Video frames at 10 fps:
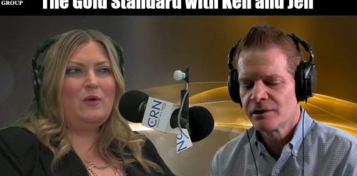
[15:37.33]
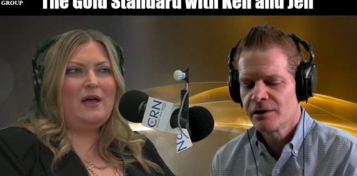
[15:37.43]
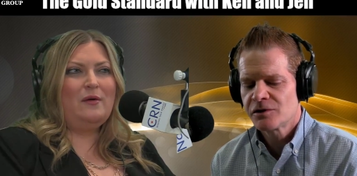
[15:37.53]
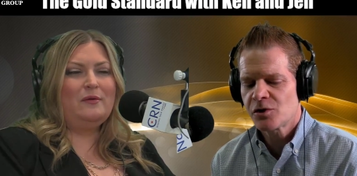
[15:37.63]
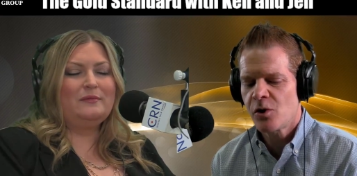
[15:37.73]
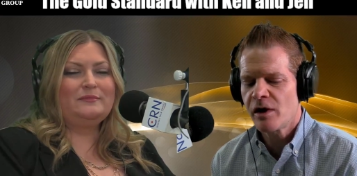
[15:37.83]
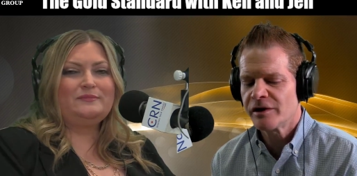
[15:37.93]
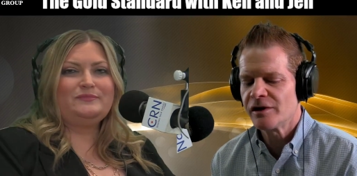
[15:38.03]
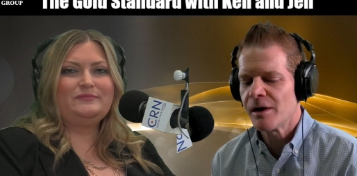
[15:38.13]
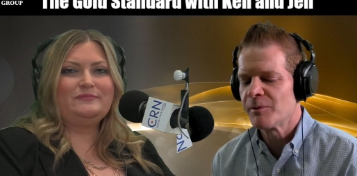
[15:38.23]
Speaker 1: So all
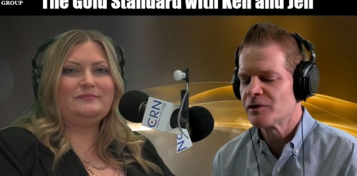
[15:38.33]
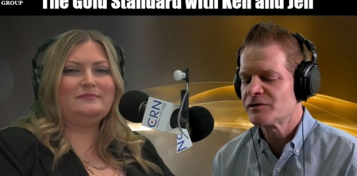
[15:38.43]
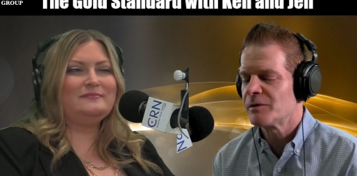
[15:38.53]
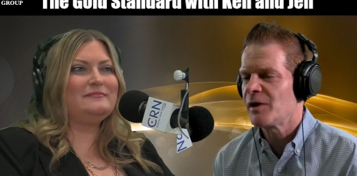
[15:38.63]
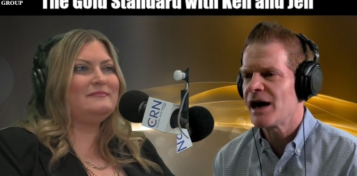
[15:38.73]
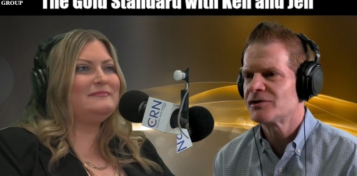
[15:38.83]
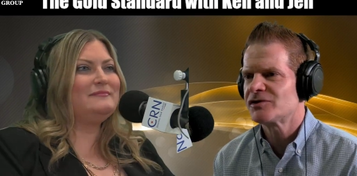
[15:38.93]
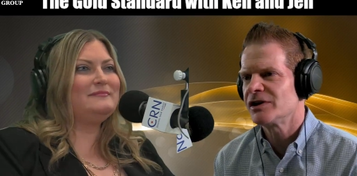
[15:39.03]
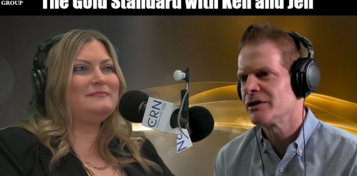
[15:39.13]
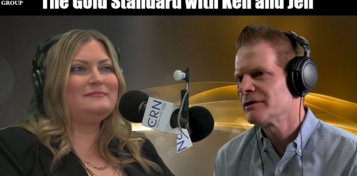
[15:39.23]
the numbers from last
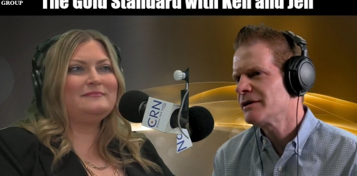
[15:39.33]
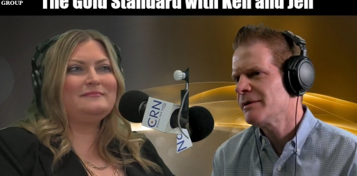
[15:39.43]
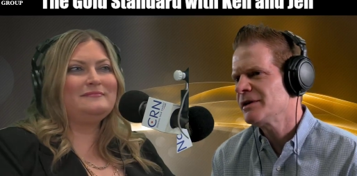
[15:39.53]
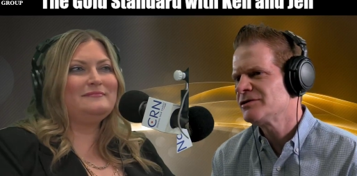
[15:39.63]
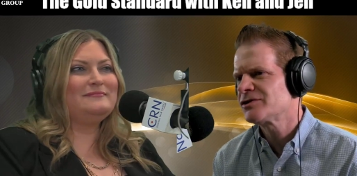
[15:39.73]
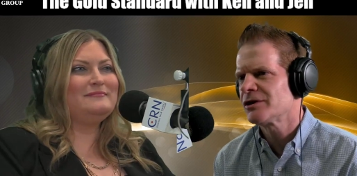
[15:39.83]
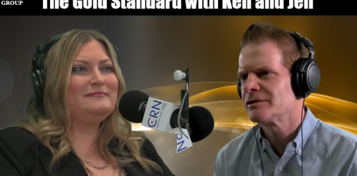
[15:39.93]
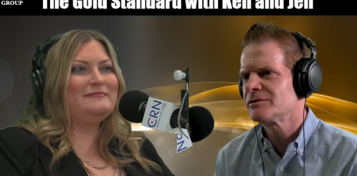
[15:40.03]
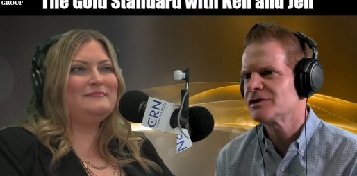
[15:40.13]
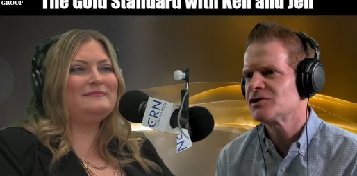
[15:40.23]
year, I mean, sure,
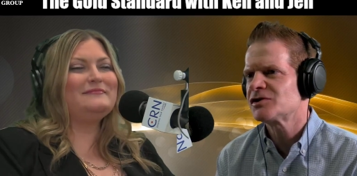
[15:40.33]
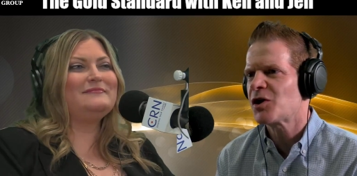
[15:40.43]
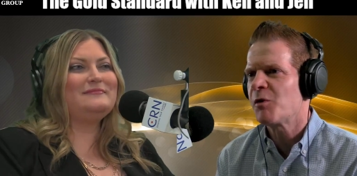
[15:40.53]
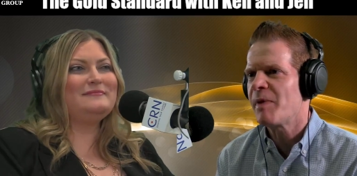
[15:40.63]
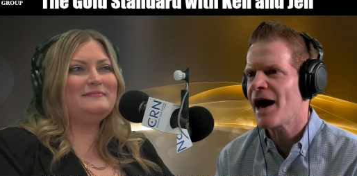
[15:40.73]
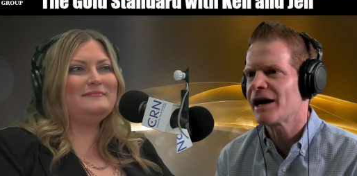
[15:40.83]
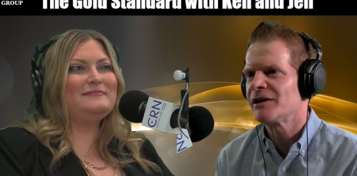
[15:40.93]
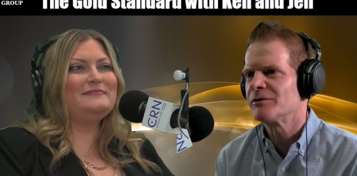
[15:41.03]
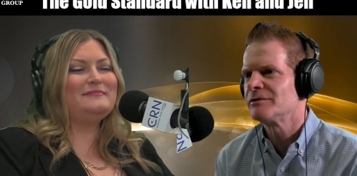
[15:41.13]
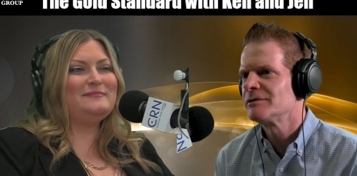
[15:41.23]
let's just go back
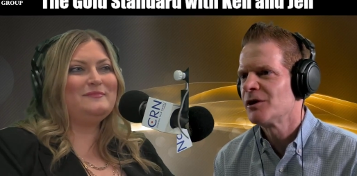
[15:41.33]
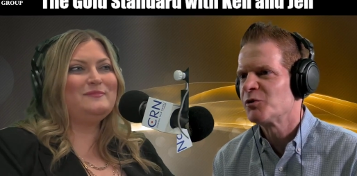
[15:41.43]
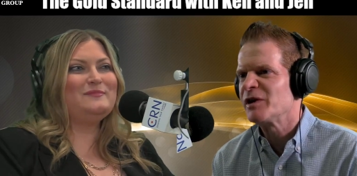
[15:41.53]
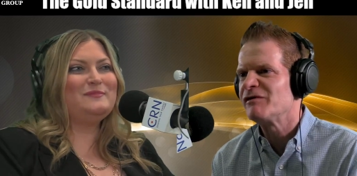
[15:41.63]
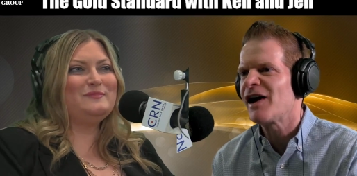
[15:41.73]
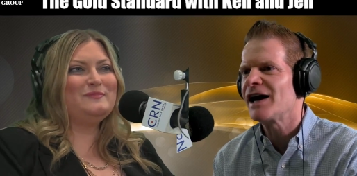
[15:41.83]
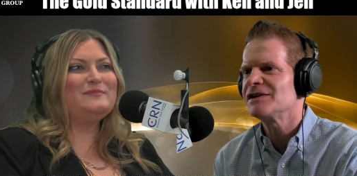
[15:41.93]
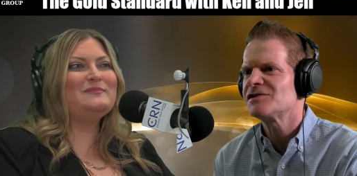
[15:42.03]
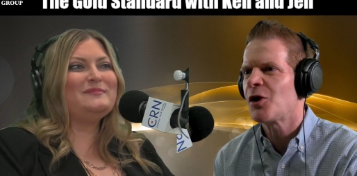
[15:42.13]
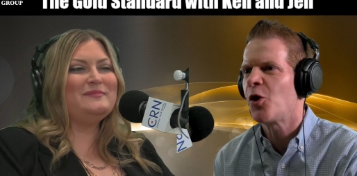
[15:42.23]
and
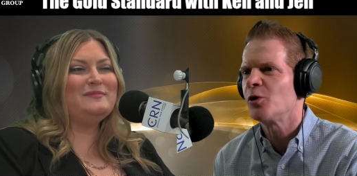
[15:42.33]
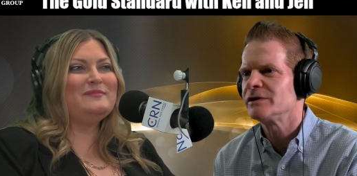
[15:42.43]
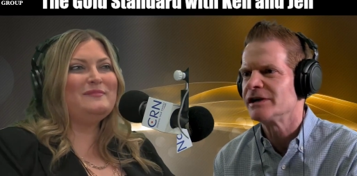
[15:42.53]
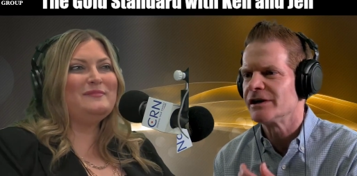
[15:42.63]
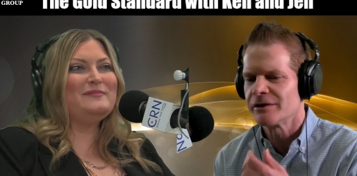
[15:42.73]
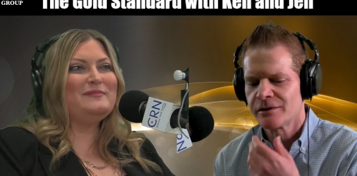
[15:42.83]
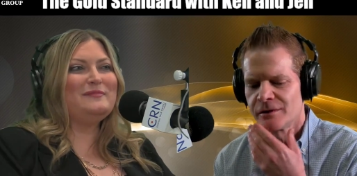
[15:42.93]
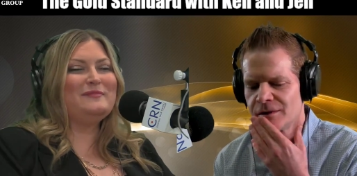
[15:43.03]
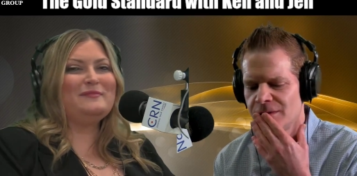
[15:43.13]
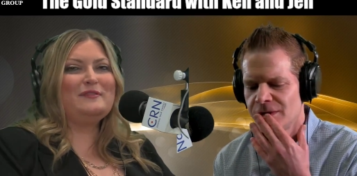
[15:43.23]
revise the whole year.
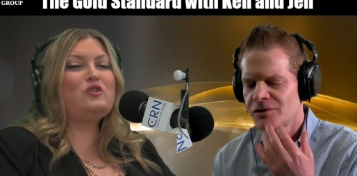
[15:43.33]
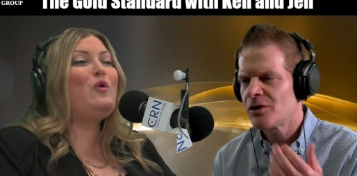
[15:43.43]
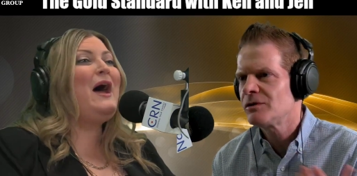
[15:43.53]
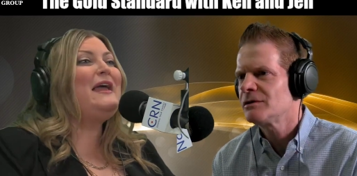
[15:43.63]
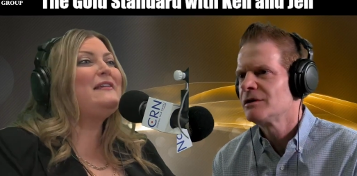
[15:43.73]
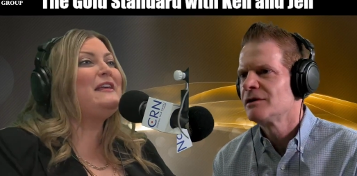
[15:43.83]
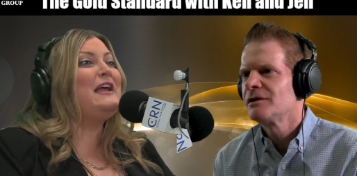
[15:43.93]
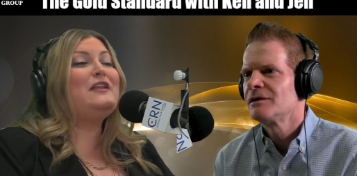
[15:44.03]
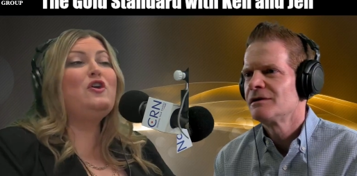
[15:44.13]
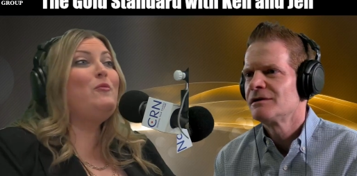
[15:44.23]
Speaker 2: So, quietly,
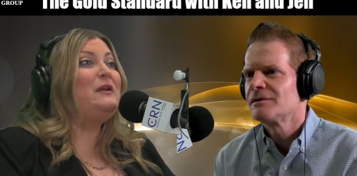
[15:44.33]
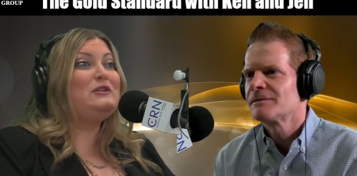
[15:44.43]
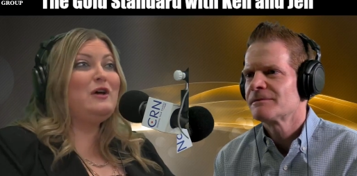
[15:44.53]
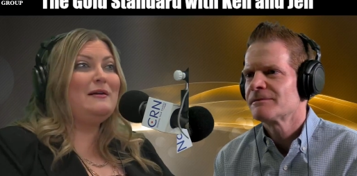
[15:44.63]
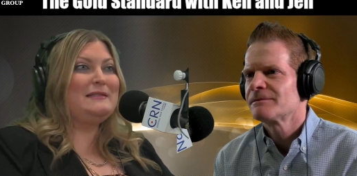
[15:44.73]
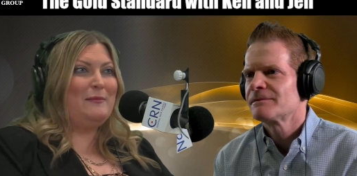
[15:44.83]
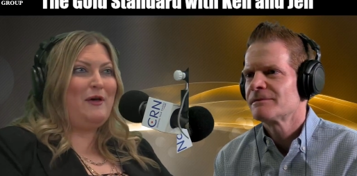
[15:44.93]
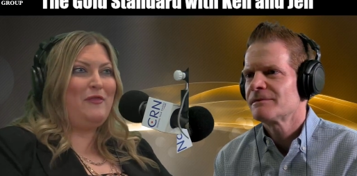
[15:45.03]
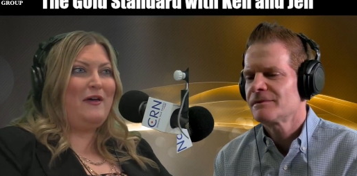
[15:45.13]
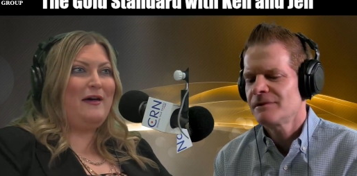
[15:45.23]
and nobody talks
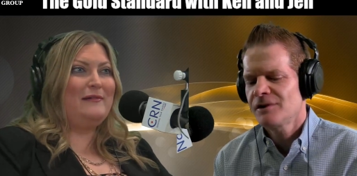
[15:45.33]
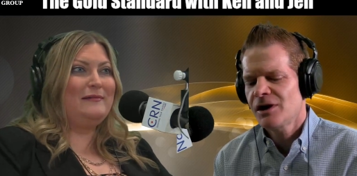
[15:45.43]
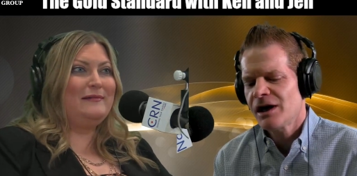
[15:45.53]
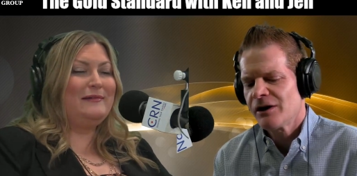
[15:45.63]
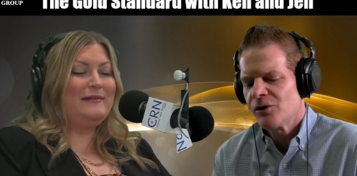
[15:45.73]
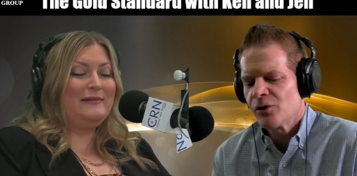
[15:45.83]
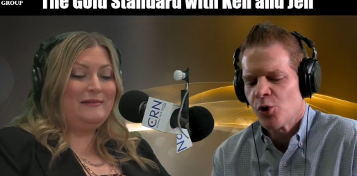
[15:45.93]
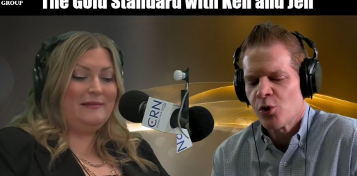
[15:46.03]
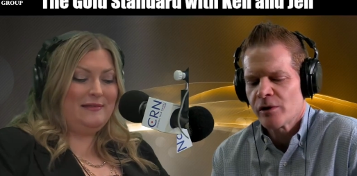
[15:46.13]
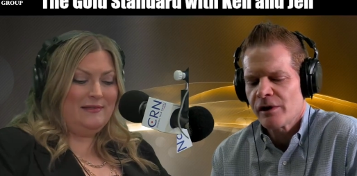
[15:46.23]
about that.
Speaker 1: Yeah, or,
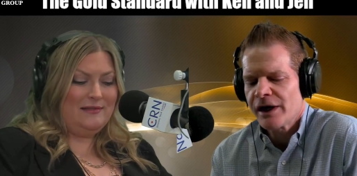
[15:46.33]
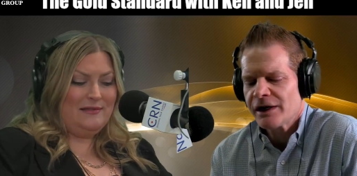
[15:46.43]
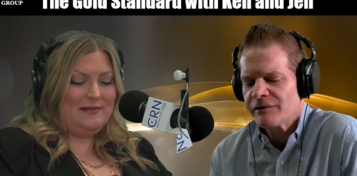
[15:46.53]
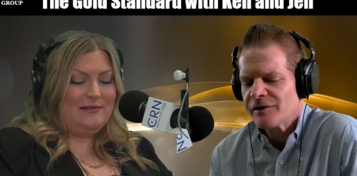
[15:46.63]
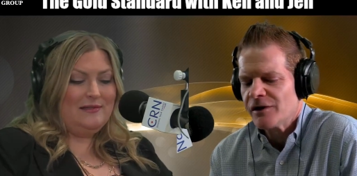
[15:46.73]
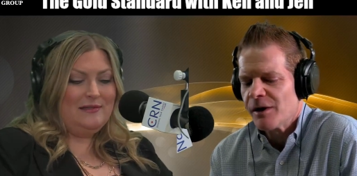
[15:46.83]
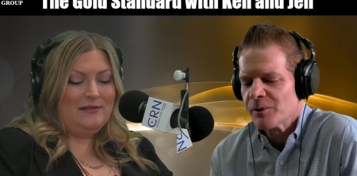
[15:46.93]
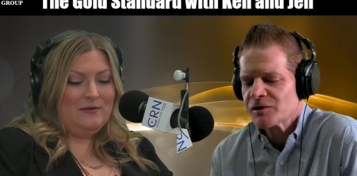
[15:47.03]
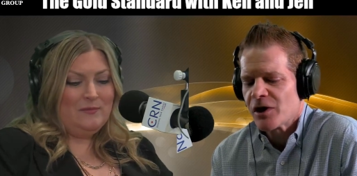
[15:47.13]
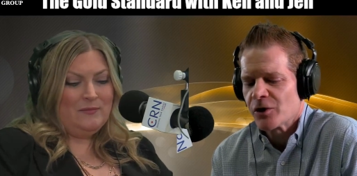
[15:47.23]
or like if the
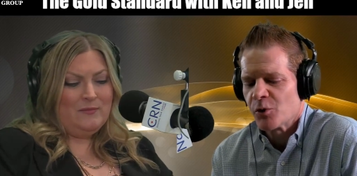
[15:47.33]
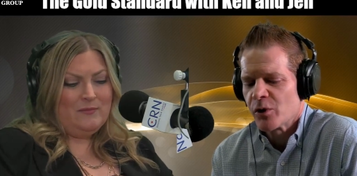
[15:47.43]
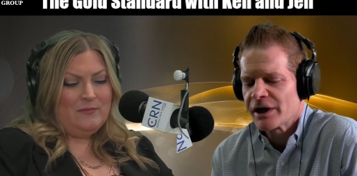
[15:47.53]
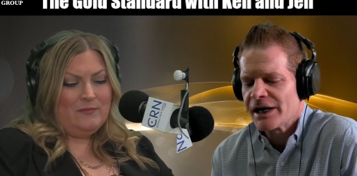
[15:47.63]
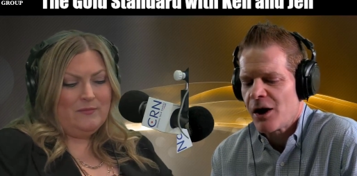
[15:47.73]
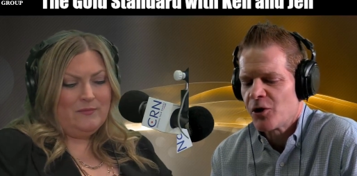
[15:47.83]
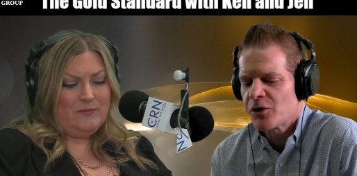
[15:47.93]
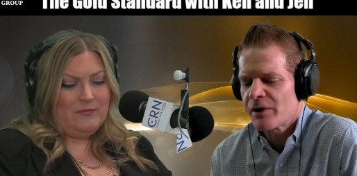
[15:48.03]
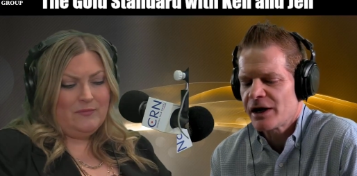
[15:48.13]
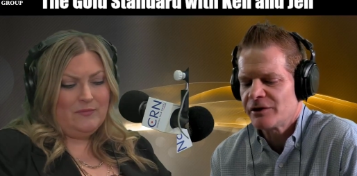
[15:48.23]
numbers aren't working out
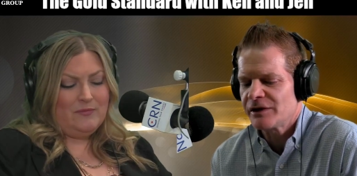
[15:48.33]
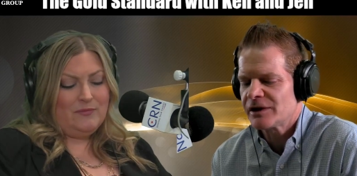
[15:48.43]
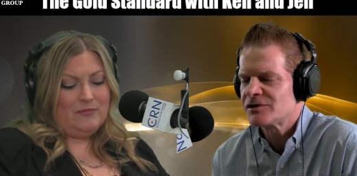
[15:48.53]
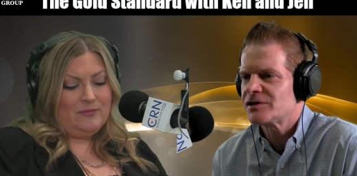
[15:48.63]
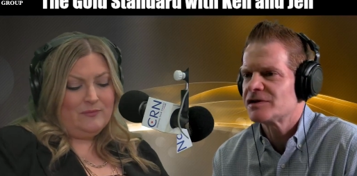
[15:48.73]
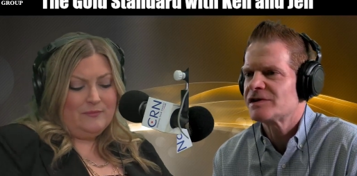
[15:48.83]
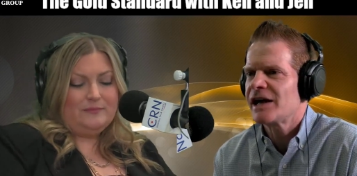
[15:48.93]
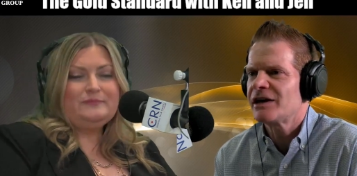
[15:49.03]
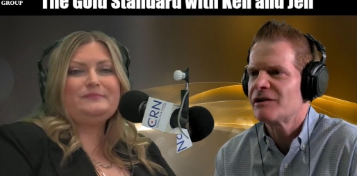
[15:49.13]
correctly, let's just take a